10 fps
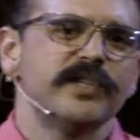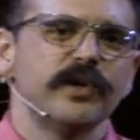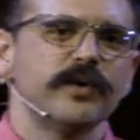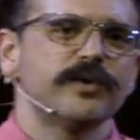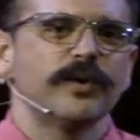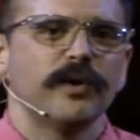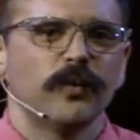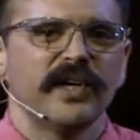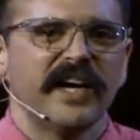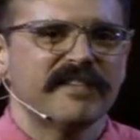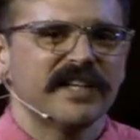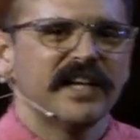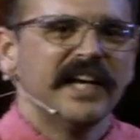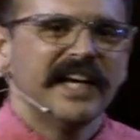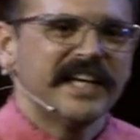do is we, we have to
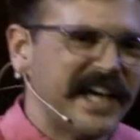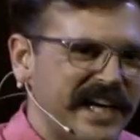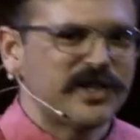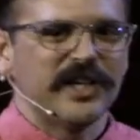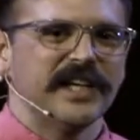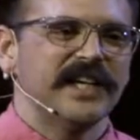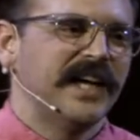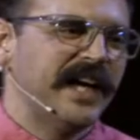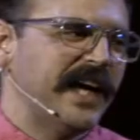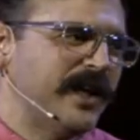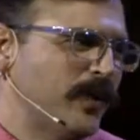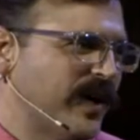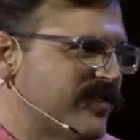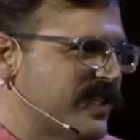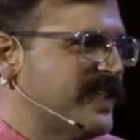catch it and then we
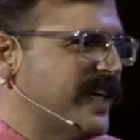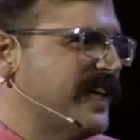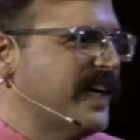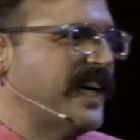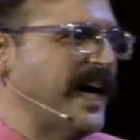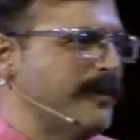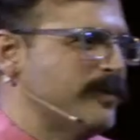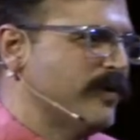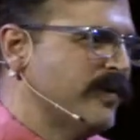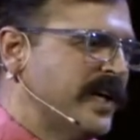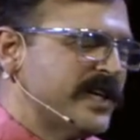have to take it captive.